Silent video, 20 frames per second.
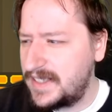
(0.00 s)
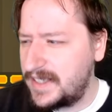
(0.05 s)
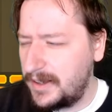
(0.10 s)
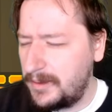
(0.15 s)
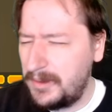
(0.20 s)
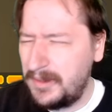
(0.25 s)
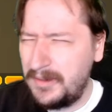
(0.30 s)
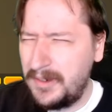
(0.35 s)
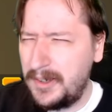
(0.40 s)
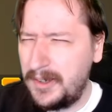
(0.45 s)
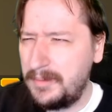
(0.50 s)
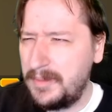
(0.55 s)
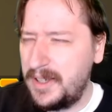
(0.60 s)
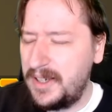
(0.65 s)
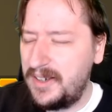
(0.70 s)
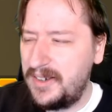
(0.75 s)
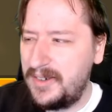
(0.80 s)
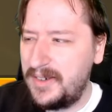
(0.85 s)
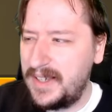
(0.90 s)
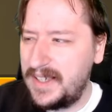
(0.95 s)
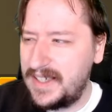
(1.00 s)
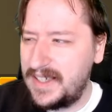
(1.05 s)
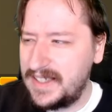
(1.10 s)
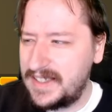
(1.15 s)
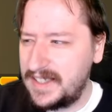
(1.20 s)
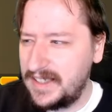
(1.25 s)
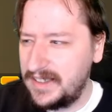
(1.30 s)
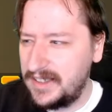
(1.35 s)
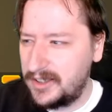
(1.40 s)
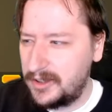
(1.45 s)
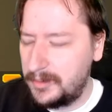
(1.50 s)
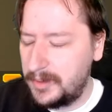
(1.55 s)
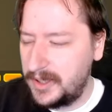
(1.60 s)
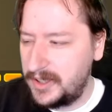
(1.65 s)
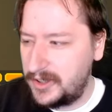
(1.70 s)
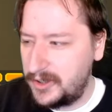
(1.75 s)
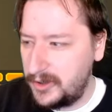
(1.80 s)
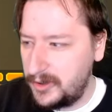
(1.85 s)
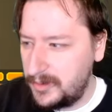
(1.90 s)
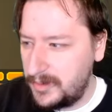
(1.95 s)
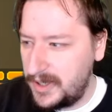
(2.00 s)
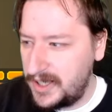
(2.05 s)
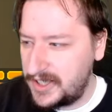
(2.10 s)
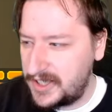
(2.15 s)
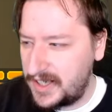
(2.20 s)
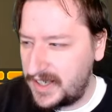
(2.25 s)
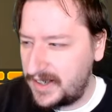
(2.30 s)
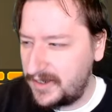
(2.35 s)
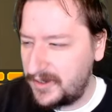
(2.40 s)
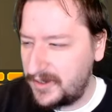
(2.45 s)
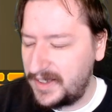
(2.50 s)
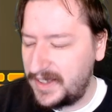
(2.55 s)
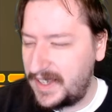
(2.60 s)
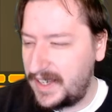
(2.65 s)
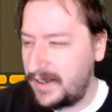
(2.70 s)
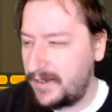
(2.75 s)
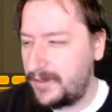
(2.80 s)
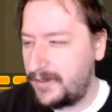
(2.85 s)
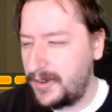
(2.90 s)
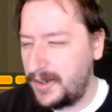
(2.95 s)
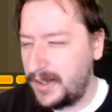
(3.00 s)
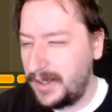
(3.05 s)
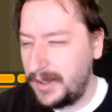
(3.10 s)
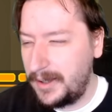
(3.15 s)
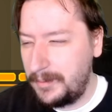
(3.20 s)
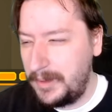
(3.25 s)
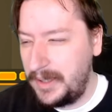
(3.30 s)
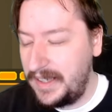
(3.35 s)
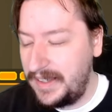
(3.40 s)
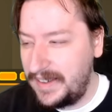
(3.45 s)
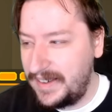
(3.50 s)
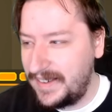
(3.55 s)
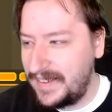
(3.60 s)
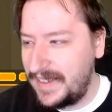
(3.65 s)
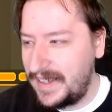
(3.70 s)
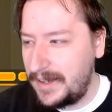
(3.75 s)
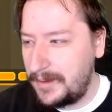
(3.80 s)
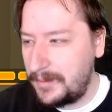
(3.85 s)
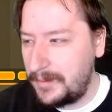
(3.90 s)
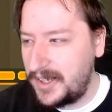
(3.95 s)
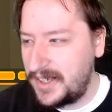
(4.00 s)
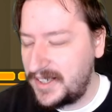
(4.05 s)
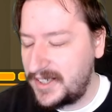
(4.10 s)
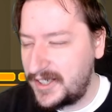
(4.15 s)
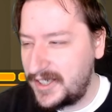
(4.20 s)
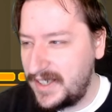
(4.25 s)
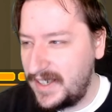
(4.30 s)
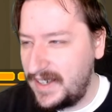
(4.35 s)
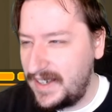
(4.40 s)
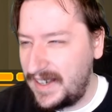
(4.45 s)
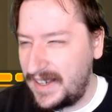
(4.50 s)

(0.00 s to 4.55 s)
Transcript: Some of them though, it gets a little bit too much. I don't really care for it on the minigun that much.